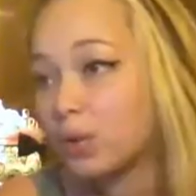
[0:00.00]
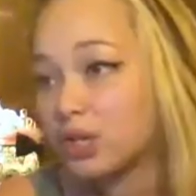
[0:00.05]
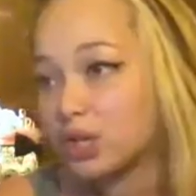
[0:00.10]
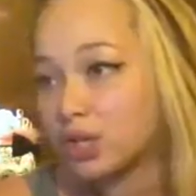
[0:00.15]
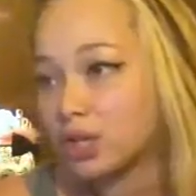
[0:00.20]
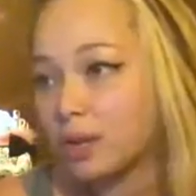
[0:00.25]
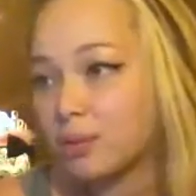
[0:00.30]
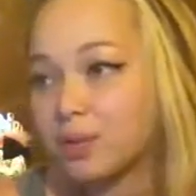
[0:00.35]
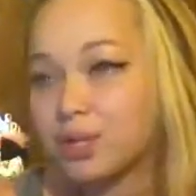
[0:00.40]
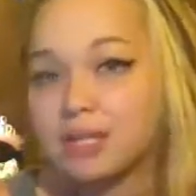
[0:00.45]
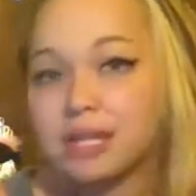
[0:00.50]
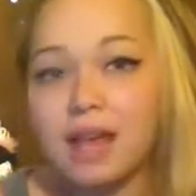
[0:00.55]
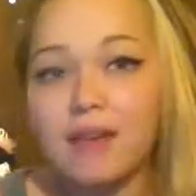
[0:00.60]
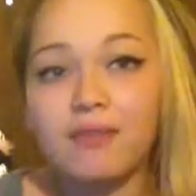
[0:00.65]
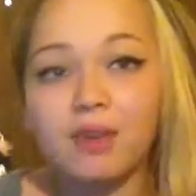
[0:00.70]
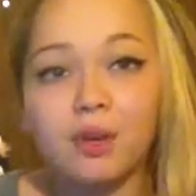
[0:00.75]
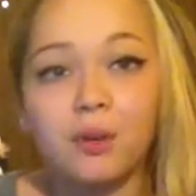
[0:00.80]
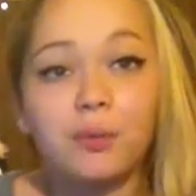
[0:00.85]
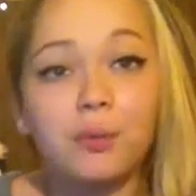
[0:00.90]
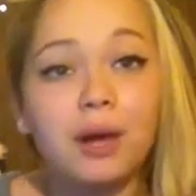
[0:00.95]
Question number
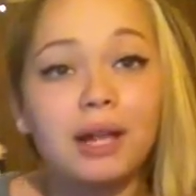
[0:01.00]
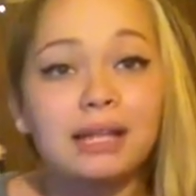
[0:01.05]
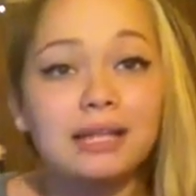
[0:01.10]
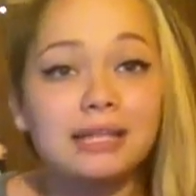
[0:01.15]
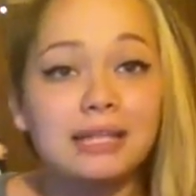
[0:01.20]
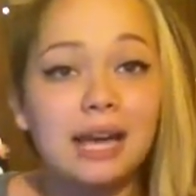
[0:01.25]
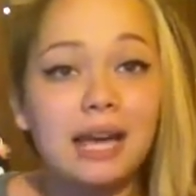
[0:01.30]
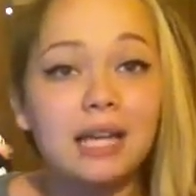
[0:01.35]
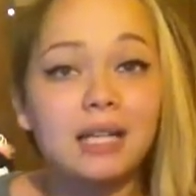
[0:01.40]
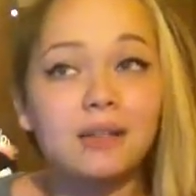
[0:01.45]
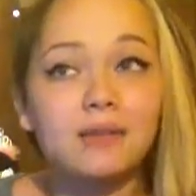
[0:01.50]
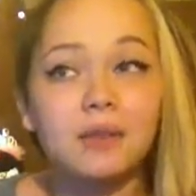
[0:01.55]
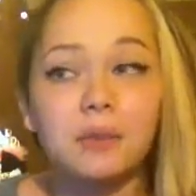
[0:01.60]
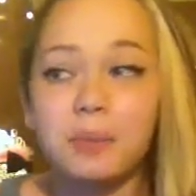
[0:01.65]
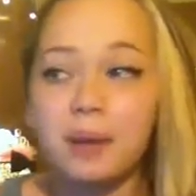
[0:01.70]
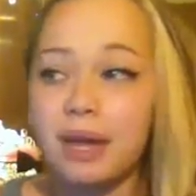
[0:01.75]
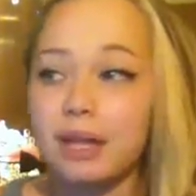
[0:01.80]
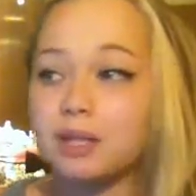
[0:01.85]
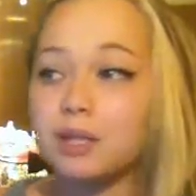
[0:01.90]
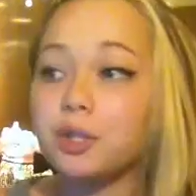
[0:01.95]
seven, what side of
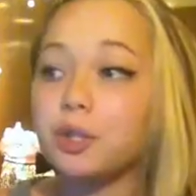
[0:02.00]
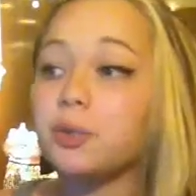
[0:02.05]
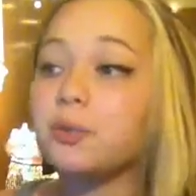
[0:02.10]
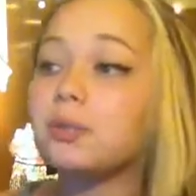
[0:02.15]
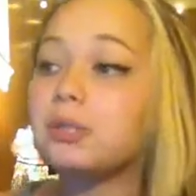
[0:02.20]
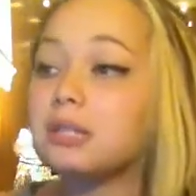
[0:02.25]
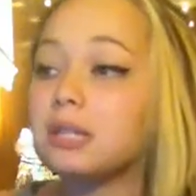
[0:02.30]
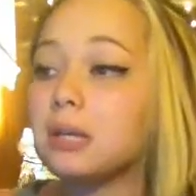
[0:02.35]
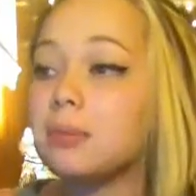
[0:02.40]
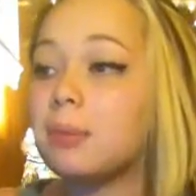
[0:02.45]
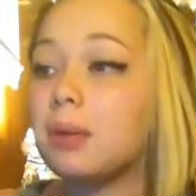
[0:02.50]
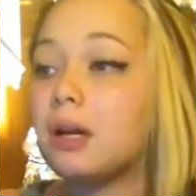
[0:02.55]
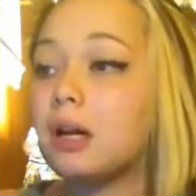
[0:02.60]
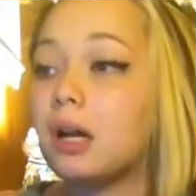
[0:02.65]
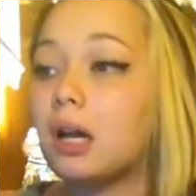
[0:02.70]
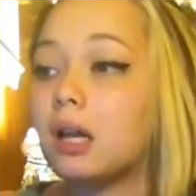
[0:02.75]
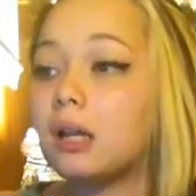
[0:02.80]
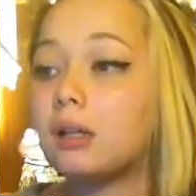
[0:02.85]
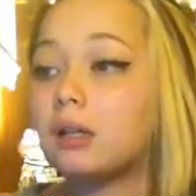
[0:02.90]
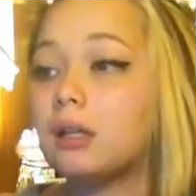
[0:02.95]
the bed do you sleep
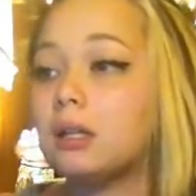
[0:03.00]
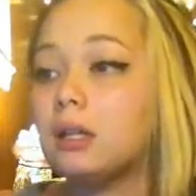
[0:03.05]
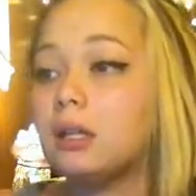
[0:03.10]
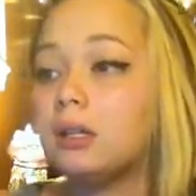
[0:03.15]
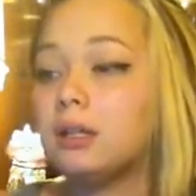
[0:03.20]
on?